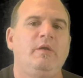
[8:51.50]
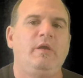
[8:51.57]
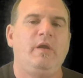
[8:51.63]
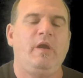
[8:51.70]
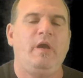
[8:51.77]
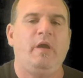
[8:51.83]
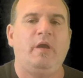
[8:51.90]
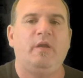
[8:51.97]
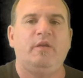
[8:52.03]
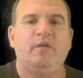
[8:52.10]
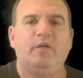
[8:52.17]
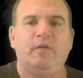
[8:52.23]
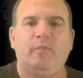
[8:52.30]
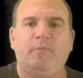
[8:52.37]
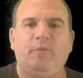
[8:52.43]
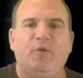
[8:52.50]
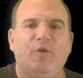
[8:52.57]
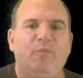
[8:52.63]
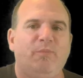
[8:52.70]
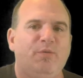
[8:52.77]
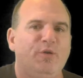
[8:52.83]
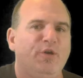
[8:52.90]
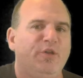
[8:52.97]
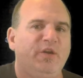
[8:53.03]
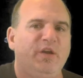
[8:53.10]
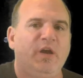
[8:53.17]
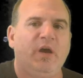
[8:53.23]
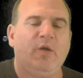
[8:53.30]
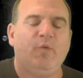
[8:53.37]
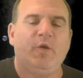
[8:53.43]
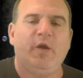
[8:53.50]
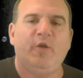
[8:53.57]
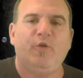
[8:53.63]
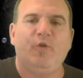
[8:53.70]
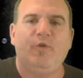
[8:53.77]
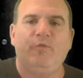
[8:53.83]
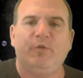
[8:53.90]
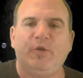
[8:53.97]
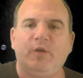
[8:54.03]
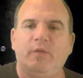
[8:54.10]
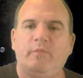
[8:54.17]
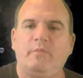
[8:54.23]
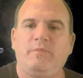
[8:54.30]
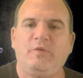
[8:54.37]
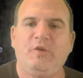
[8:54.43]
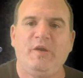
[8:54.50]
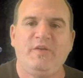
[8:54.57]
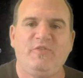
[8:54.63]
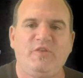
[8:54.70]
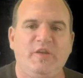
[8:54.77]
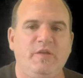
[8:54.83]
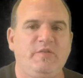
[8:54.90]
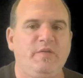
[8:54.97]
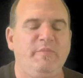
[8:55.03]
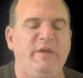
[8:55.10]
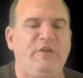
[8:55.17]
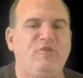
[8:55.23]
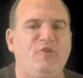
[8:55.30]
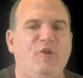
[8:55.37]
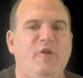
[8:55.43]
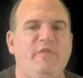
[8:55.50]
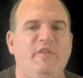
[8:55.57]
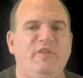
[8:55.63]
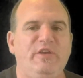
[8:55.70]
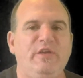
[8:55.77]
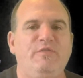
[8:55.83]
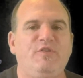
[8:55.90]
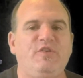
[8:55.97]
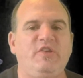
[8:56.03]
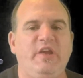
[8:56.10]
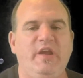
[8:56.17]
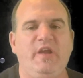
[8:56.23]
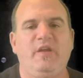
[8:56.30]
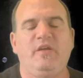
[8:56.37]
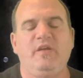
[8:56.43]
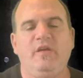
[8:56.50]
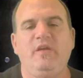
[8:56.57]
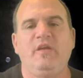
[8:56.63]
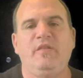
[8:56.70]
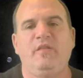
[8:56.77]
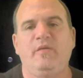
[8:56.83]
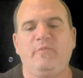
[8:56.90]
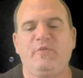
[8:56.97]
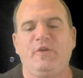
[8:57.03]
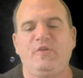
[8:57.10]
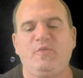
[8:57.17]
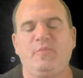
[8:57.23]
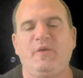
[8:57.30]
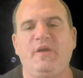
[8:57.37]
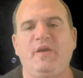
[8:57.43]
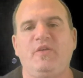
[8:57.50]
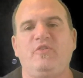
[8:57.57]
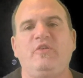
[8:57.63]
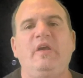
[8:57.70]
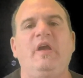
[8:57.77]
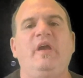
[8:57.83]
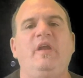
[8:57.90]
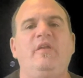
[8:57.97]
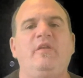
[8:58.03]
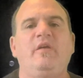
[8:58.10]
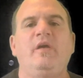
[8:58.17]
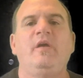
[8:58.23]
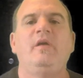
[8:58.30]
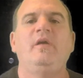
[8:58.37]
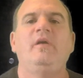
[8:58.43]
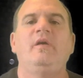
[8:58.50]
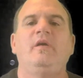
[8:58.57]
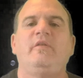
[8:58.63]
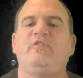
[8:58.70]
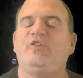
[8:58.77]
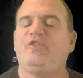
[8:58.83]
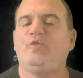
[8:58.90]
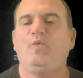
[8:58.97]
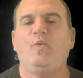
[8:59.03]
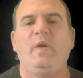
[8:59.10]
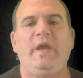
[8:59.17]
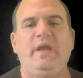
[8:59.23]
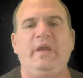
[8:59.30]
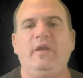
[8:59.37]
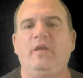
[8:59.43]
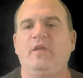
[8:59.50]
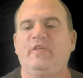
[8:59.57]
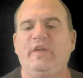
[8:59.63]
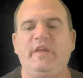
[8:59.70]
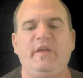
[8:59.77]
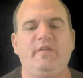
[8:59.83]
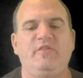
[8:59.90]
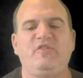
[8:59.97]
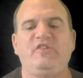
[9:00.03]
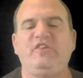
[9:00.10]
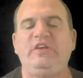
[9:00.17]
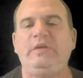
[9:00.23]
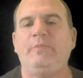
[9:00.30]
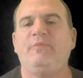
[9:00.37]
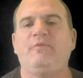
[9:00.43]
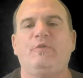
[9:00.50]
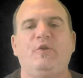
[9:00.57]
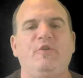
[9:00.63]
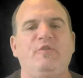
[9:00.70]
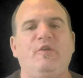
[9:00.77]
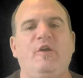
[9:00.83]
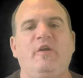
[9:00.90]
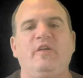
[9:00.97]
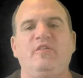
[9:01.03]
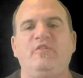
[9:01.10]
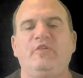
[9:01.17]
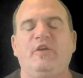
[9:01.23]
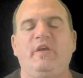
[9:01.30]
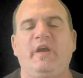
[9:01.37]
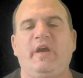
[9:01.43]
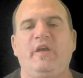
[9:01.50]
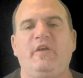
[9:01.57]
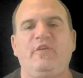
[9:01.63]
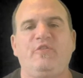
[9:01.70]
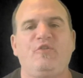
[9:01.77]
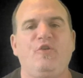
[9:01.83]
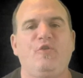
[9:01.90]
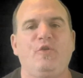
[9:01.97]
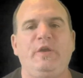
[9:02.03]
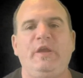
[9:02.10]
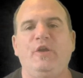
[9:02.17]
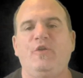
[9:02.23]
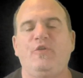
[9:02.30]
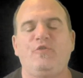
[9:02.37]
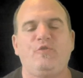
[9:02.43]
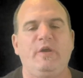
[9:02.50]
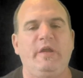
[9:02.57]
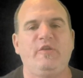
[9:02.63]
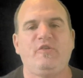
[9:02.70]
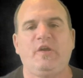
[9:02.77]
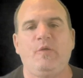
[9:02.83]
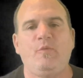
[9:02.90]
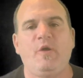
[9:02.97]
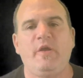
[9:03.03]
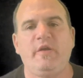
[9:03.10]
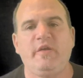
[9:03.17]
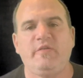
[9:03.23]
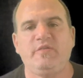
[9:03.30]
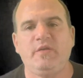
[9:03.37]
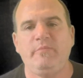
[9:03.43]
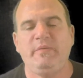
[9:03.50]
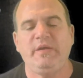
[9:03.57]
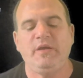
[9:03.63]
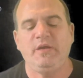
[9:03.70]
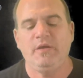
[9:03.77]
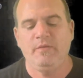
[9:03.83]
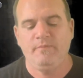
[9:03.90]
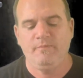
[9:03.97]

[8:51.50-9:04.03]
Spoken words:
and pour boiling hot water over it, press it to make sure all the leaves stayed in the French press, and just let it steep for as long until I got it as green or as red as I wanted it to be.